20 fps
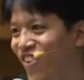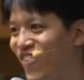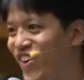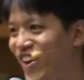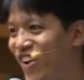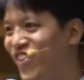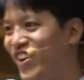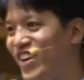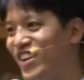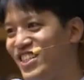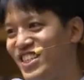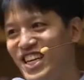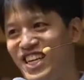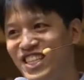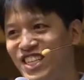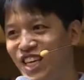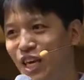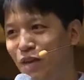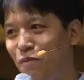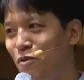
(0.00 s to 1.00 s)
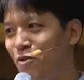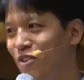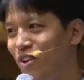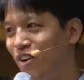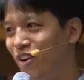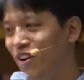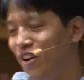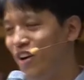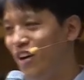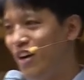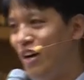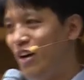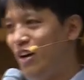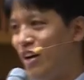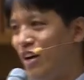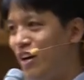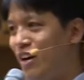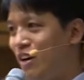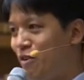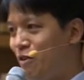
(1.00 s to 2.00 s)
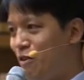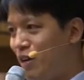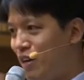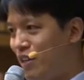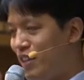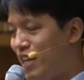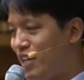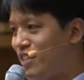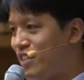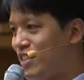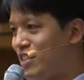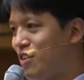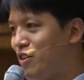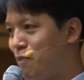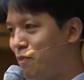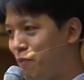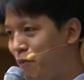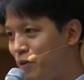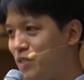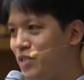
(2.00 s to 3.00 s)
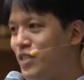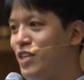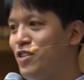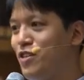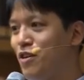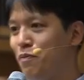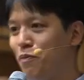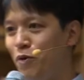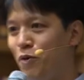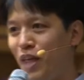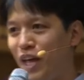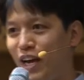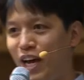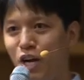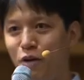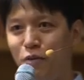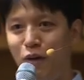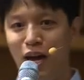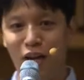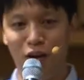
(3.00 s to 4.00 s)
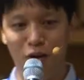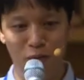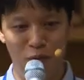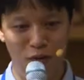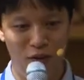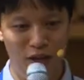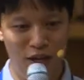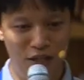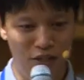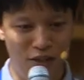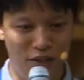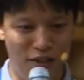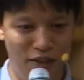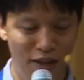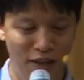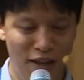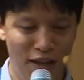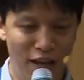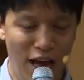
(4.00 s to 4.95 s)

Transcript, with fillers: computer because it doesn't give you the necessary precision for that kind of high computation.